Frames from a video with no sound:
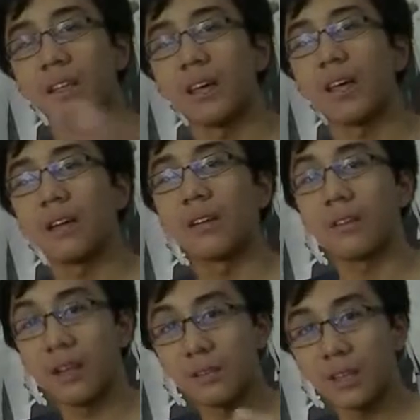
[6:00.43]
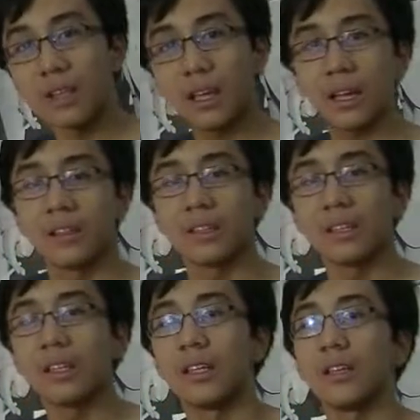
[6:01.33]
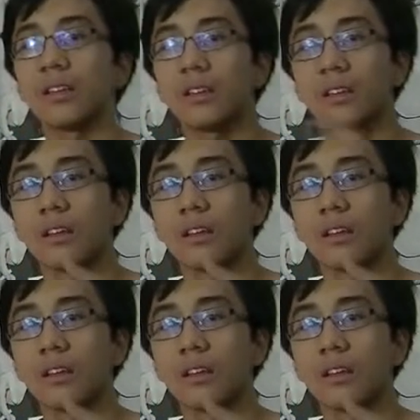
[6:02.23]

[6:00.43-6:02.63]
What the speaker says: yeah, I really like how they did it.